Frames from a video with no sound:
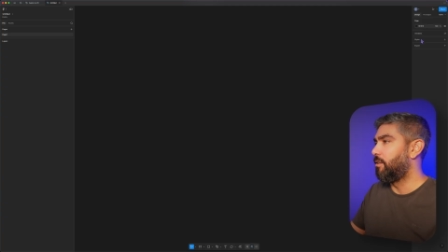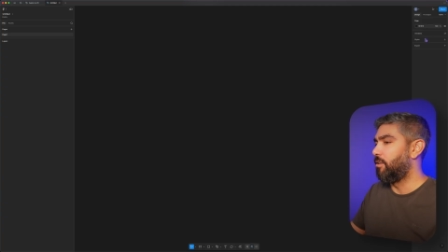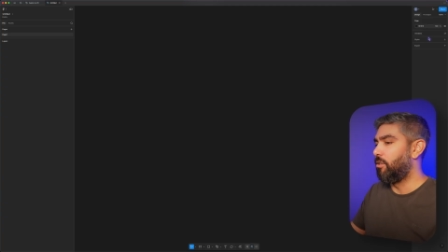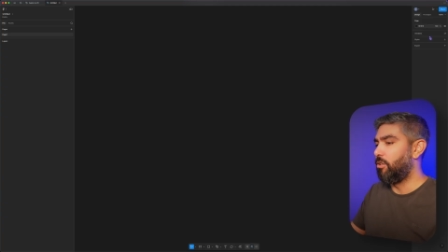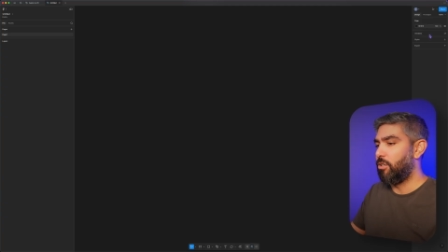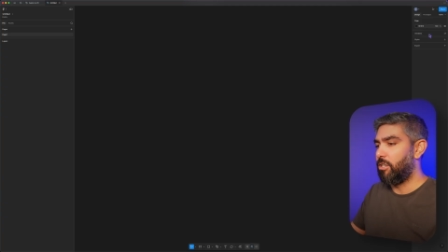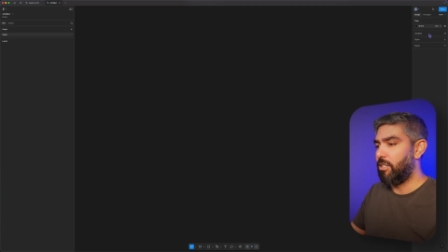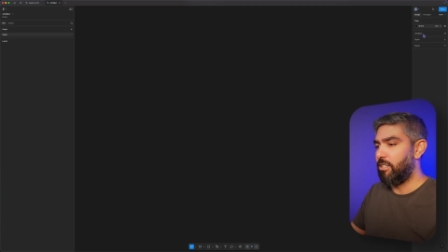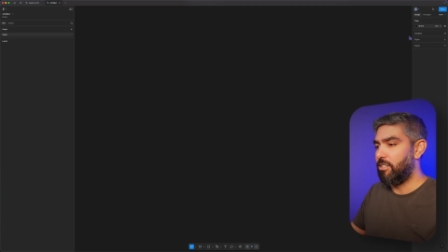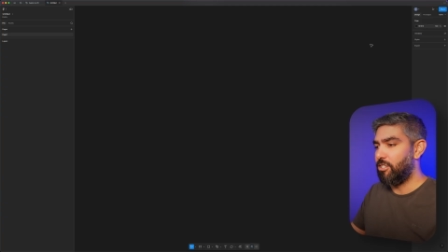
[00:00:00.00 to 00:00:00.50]

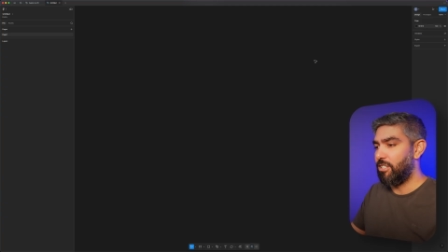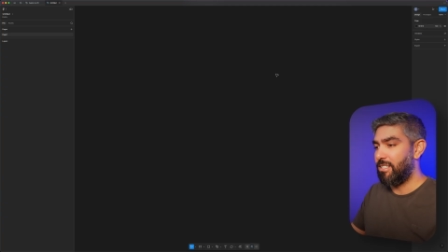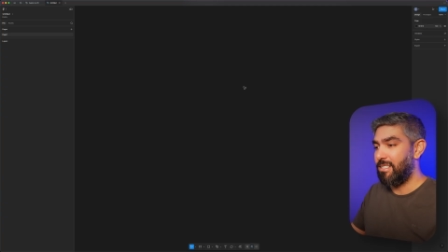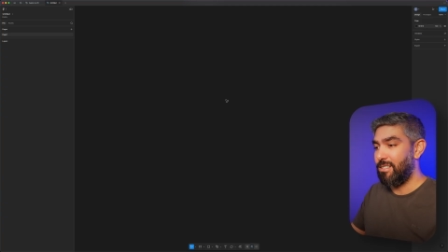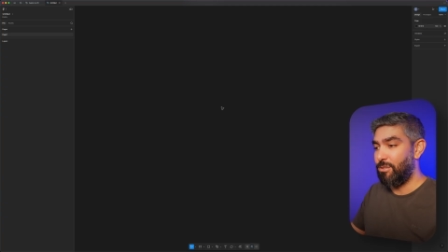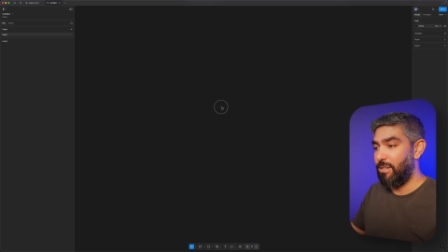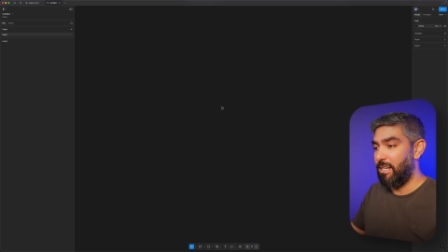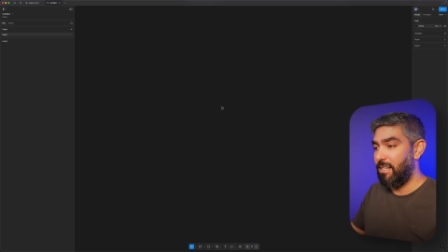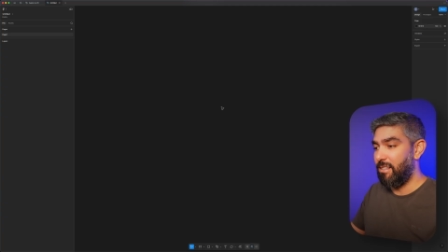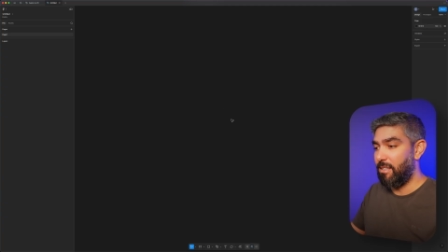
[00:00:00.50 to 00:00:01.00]
You can just
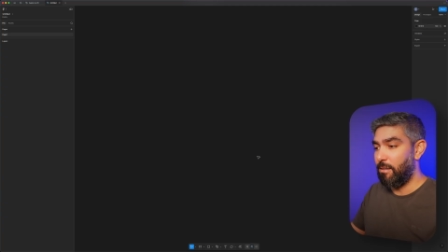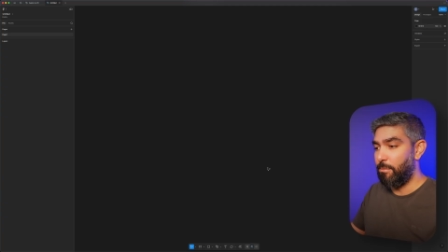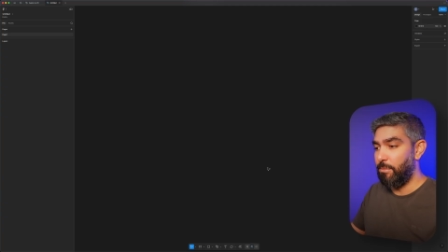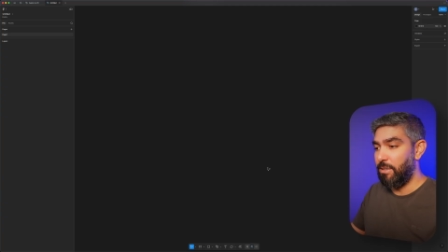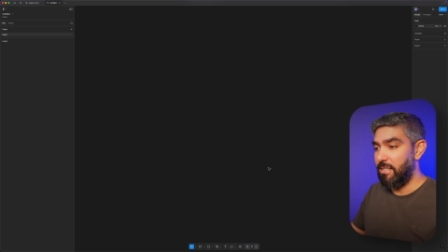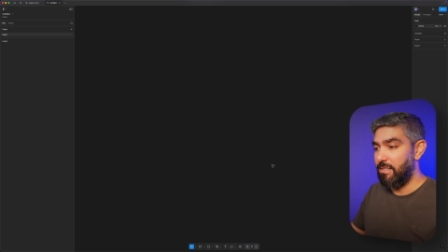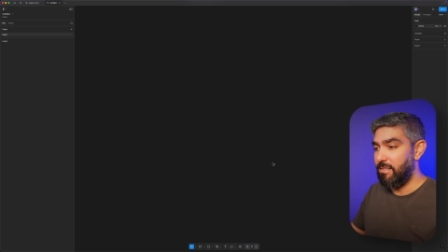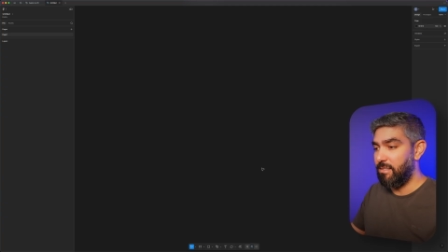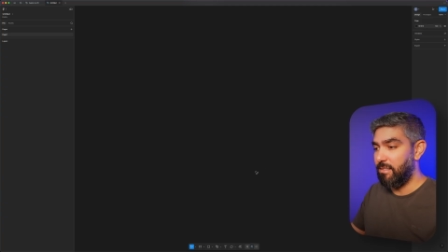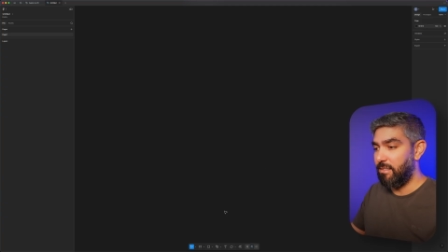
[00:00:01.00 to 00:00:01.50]
create them
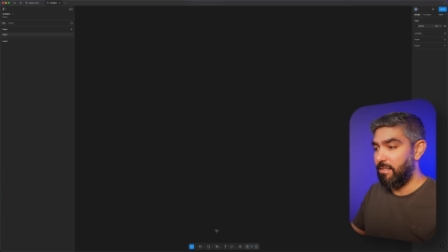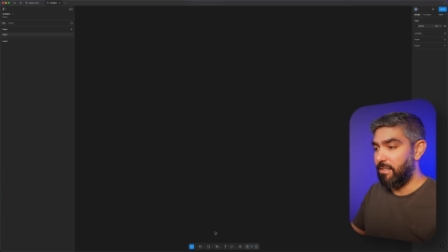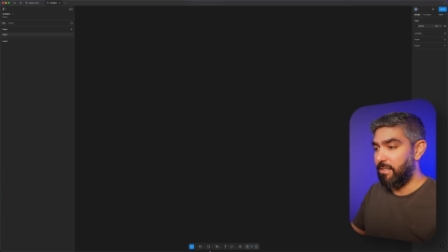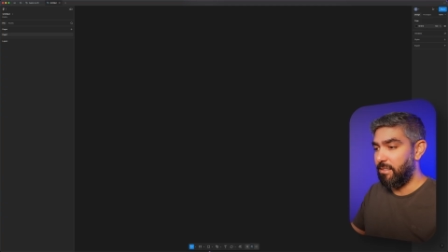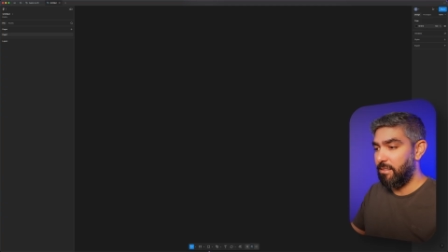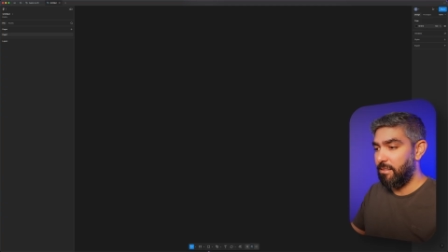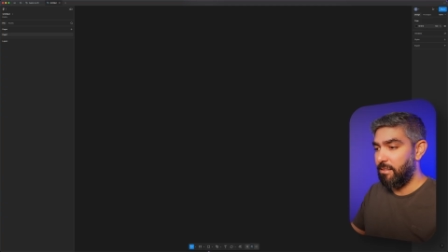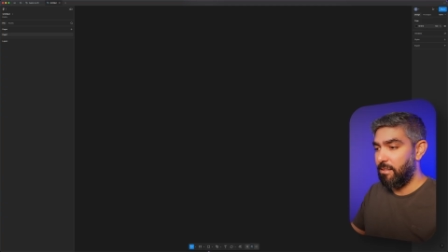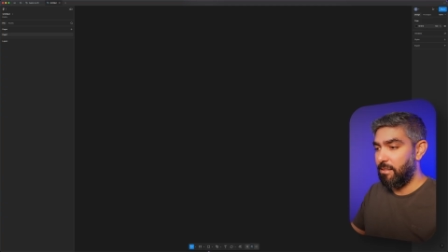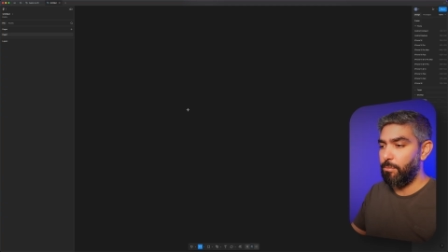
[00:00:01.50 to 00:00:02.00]

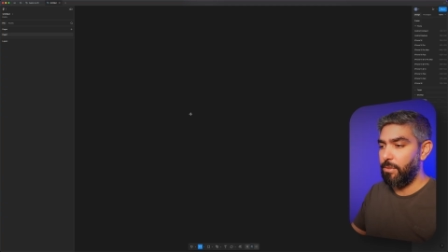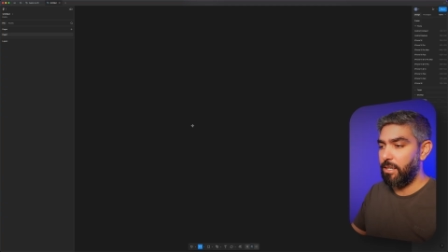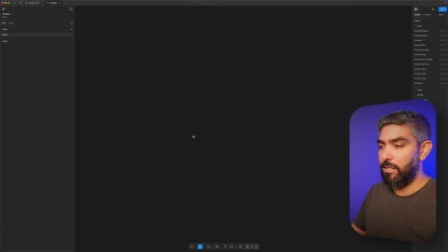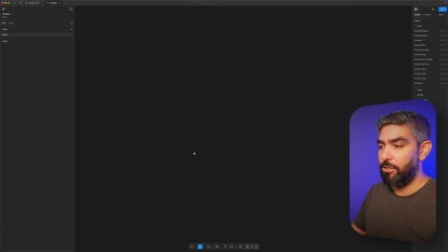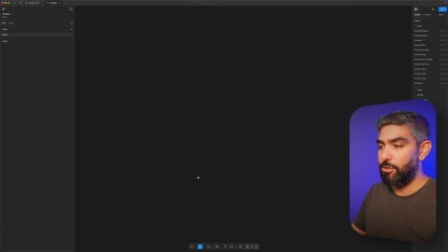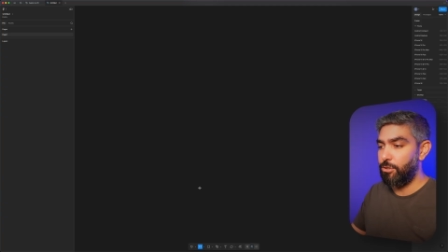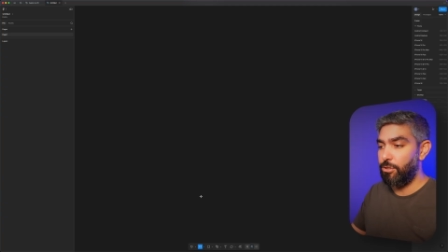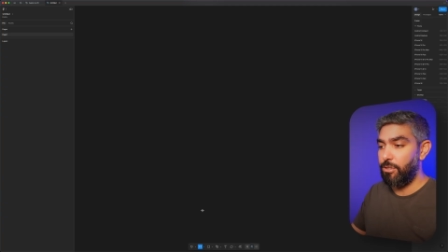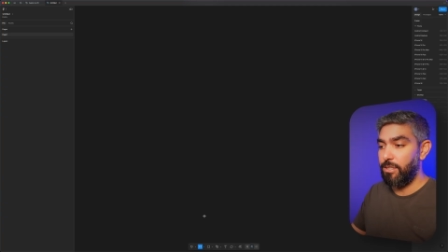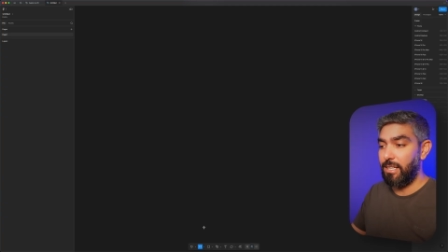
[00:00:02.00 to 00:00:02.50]
easily. Make
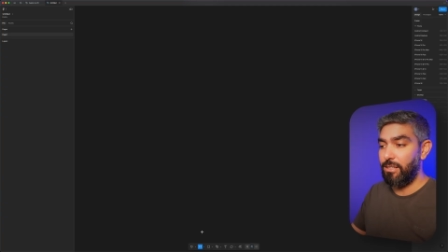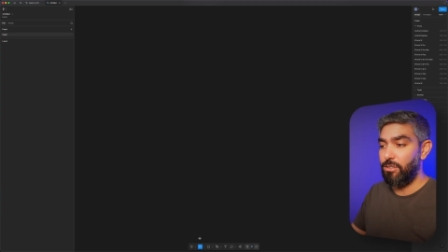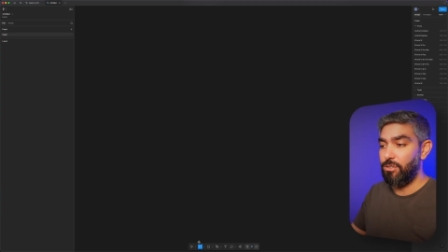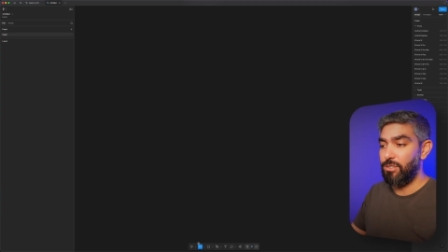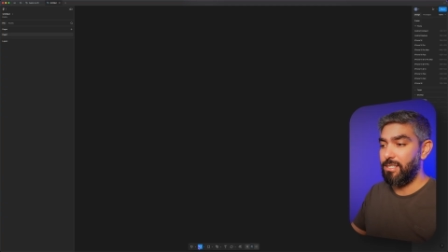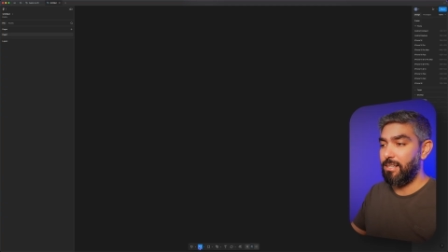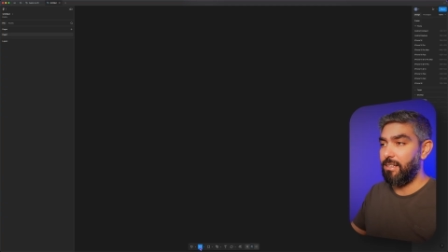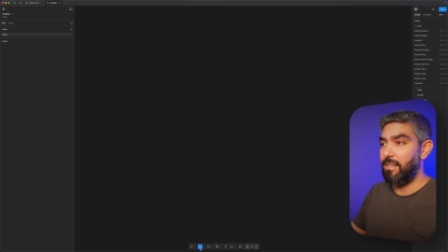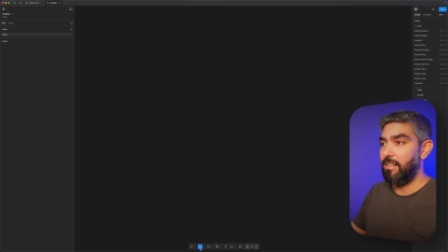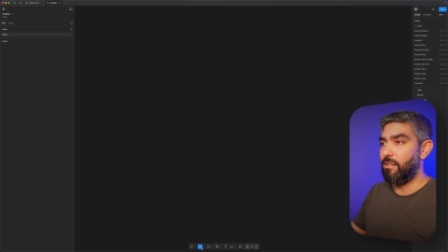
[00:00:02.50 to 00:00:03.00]
sure that you
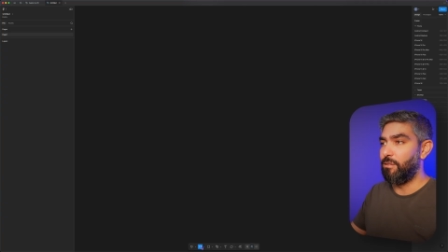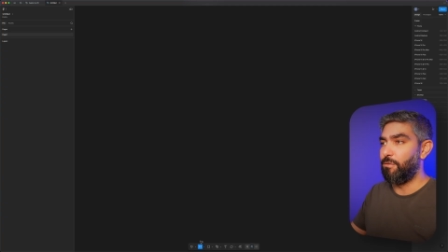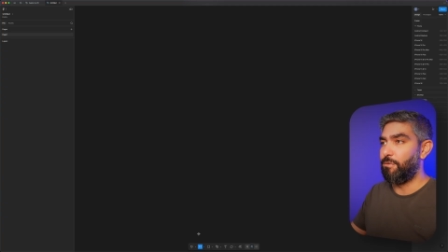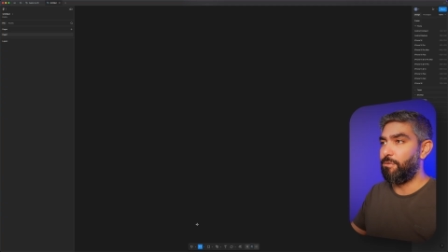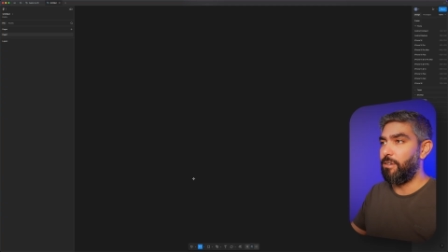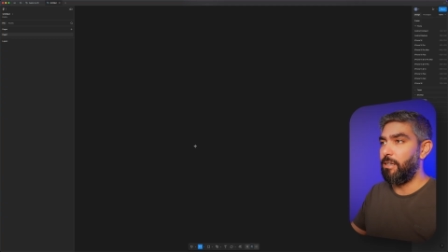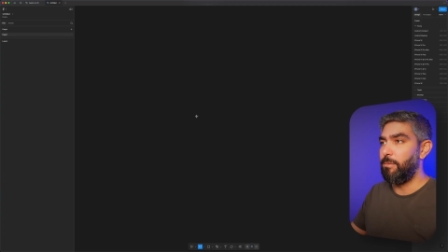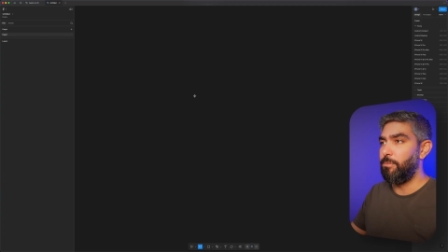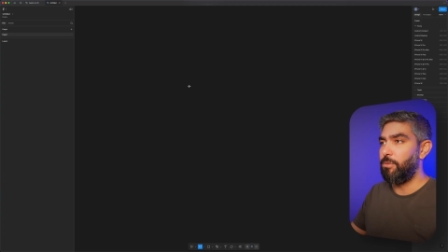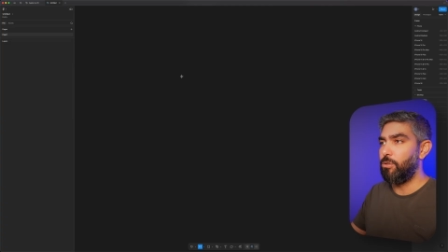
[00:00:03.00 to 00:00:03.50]
select the
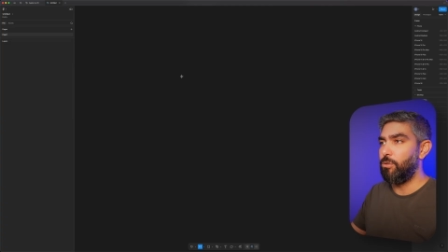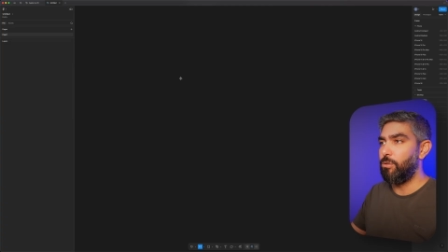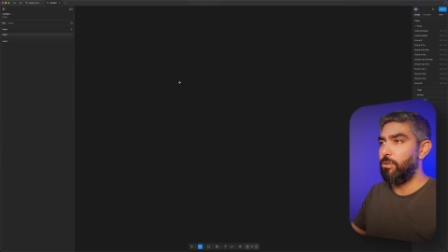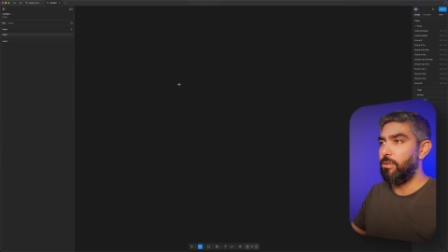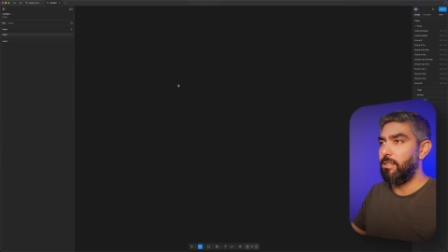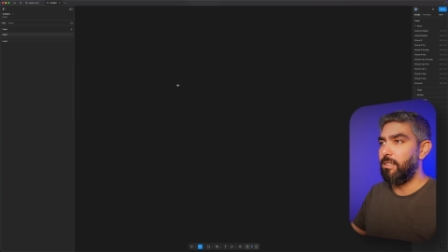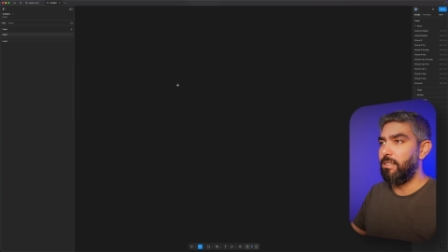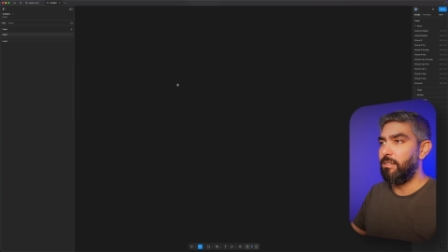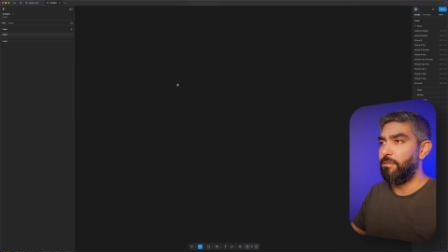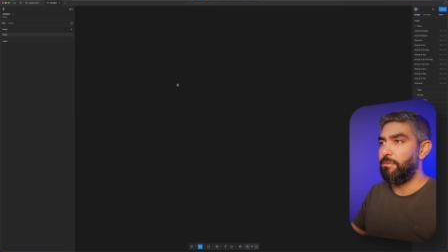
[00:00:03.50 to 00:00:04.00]
frame
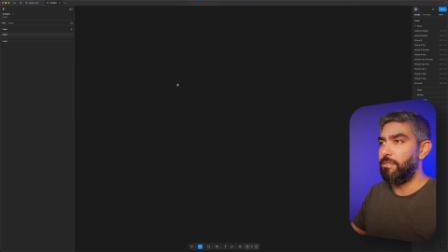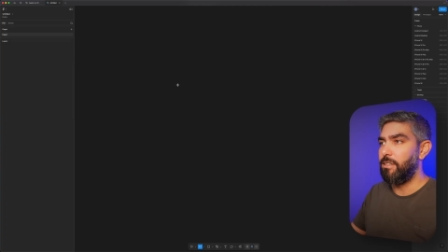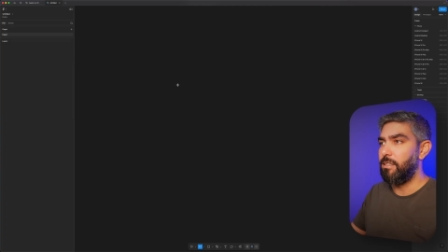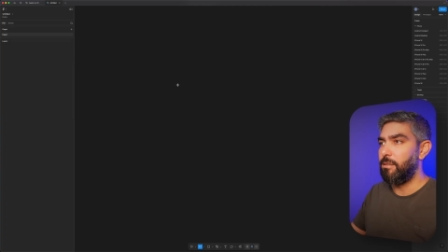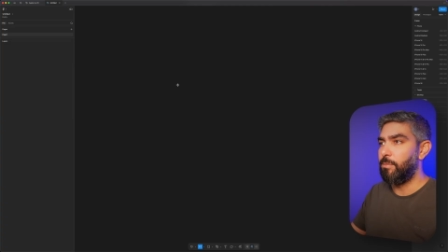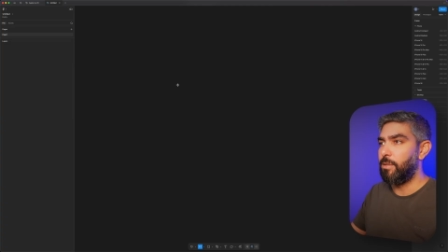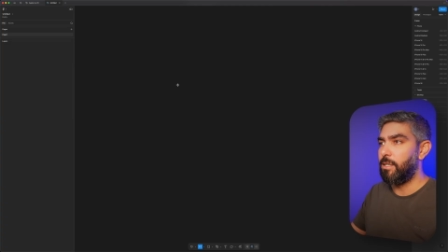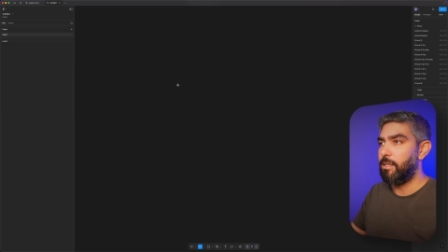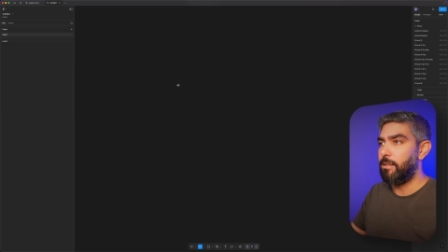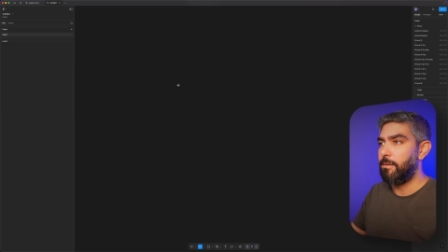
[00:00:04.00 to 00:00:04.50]
tool in
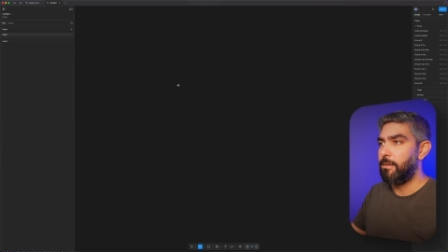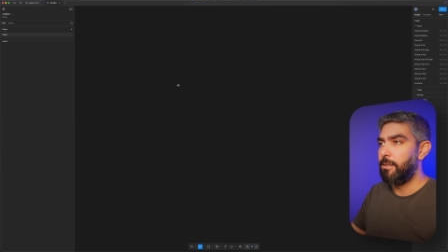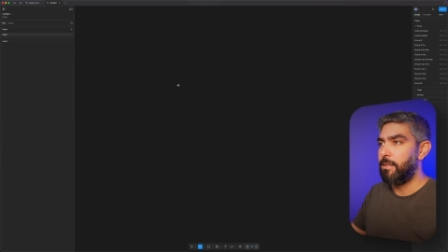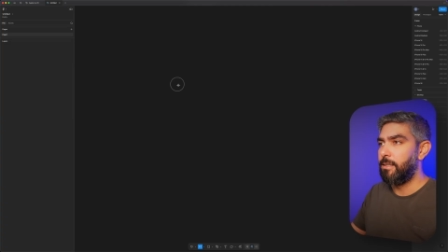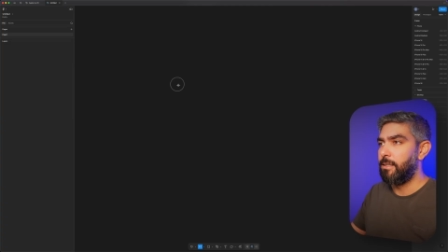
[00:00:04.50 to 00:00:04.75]
Figma.